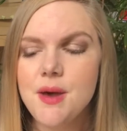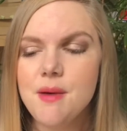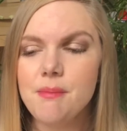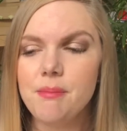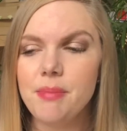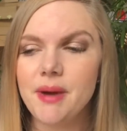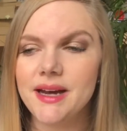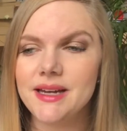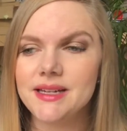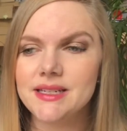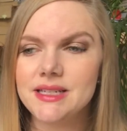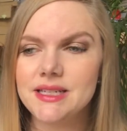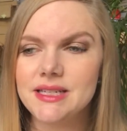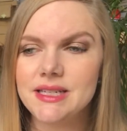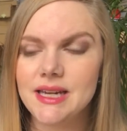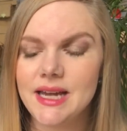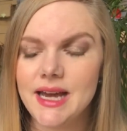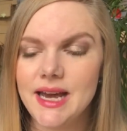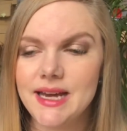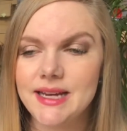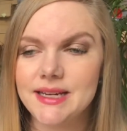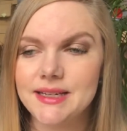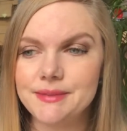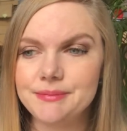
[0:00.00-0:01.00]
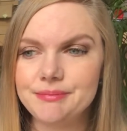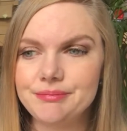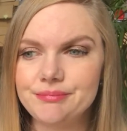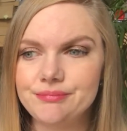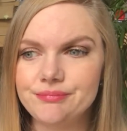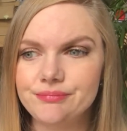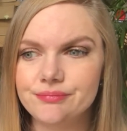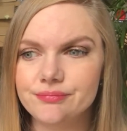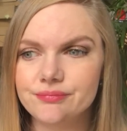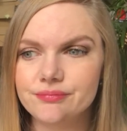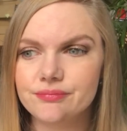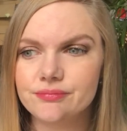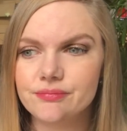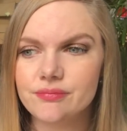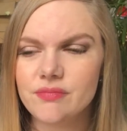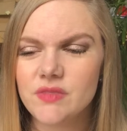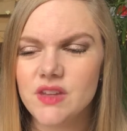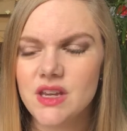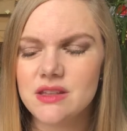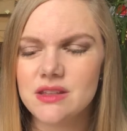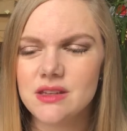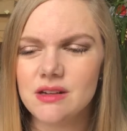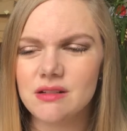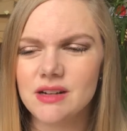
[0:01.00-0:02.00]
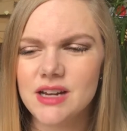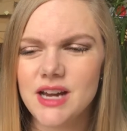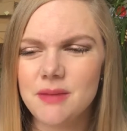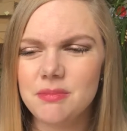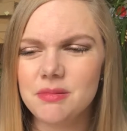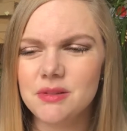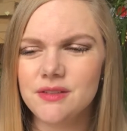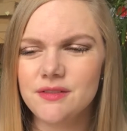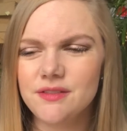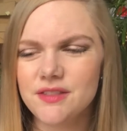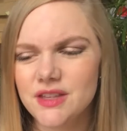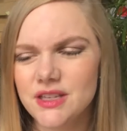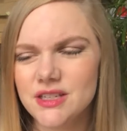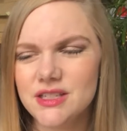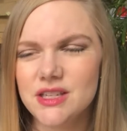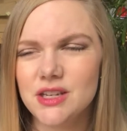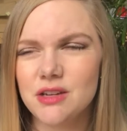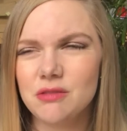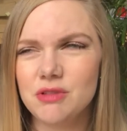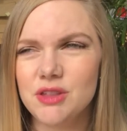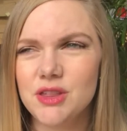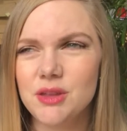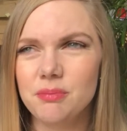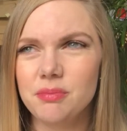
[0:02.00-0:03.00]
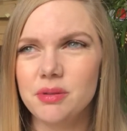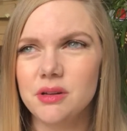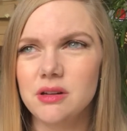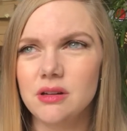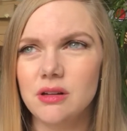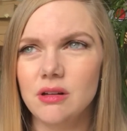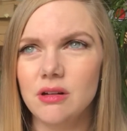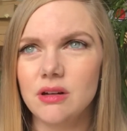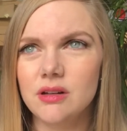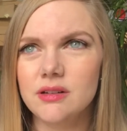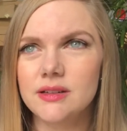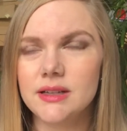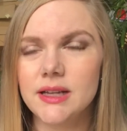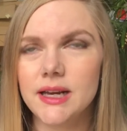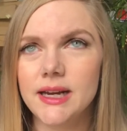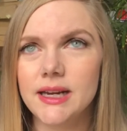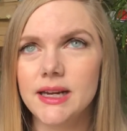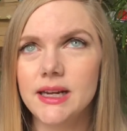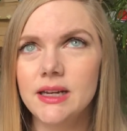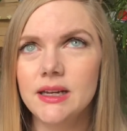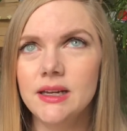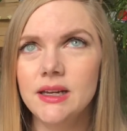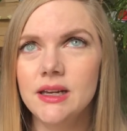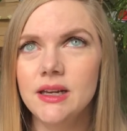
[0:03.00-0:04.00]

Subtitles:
But there are a couple of things to do with the plot, like